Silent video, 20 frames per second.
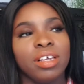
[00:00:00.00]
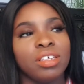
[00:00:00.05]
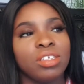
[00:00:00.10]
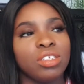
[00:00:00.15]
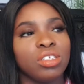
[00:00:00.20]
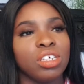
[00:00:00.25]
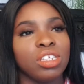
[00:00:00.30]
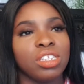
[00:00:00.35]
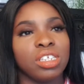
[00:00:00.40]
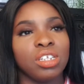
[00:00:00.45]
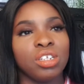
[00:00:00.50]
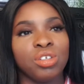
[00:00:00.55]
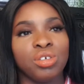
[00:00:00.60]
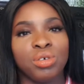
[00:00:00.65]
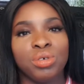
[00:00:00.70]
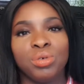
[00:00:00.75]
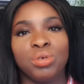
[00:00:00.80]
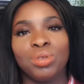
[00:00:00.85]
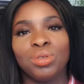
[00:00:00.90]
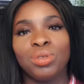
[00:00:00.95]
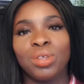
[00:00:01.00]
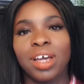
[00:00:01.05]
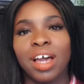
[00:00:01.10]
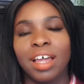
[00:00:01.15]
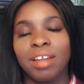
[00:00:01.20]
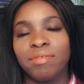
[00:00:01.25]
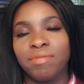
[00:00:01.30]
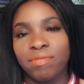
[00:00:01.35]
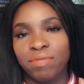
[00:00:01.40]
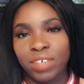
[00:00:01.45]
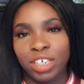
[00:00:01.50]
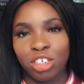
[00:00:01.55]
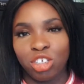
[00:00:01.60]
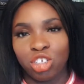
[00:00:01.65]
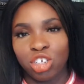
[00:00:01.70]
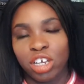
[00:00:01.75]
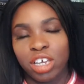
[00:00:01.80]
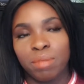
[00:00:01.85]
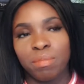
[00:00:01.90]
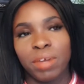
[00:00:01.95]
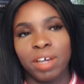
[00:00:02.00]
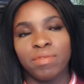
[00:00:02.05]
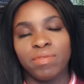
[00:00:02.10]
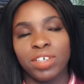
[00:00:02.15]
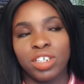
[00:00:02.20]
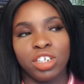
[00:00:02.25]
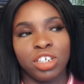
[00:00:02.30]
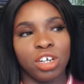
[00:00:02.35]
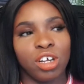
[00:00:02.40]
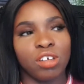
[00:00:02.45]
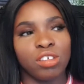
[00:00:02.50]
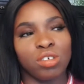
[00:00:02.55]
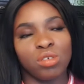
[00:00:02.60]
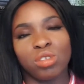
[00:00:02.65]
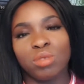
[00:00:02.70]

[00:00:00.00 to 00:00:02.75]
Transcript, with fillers: It's it's a new kind of feature in my videos.